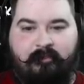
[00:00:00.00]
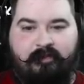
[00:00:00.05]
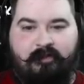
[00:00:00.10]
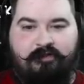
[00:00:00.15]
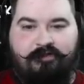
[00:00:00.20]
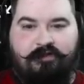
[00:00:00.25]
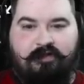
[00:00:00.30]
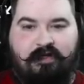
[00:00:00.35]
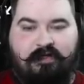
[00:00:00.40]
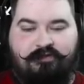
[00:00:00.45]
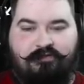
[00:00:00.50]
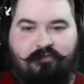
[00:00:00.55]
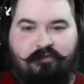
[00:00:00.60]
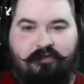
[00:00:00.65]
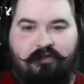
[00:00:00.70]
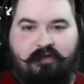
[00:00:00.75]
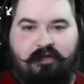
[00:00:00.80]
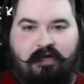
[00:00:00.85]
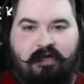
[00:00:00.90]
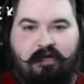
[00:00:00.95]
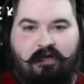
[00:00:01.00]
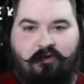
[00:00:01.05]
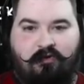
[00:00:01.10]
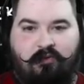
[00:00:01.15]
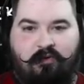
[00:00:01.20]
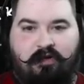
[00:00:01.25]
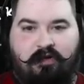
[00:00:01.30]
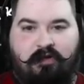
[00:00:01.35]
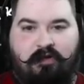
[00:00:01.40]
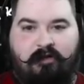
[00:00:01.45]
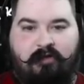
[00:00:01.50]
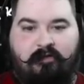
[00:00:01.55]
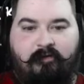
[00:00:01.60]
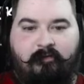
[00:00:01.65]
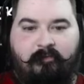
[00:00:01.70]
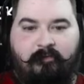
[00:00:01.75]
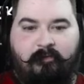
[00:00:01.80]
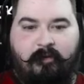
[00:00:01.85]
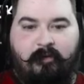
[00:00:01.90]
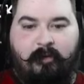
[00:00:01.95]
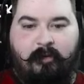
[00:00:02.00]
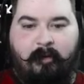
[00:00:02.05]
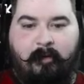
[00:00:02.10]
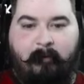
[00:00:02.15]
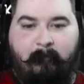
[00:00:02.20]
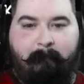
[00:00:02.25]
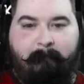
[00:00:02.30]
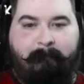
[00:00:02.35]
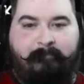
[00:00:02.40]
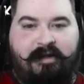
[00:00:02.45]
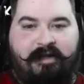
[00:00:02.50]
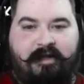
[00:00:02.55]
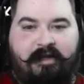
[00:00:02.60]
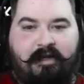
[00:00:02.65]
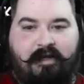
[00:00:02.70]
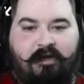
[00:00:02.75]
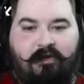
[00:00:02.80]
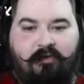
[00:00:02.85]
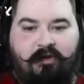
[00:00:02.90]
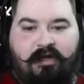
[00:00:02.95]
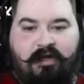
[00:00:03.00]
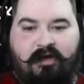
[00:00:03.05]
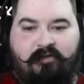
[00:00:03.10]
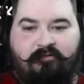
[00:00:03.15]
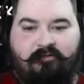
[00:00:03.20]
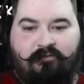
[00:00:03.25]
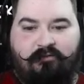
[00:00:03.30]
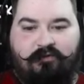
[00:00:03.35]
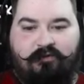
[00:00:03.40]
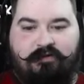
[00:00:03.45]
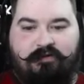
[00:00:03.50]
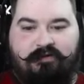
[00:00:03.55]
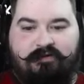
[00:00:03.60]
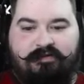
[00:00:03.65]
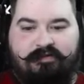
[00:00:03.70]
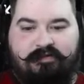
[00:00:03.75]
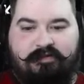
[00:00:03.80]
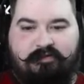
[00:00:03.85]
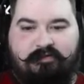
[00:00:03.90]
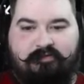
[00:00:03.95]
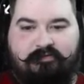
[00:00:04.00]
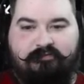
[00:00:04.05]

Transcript: Hit you guys with the AoE. Big AoE afterwards.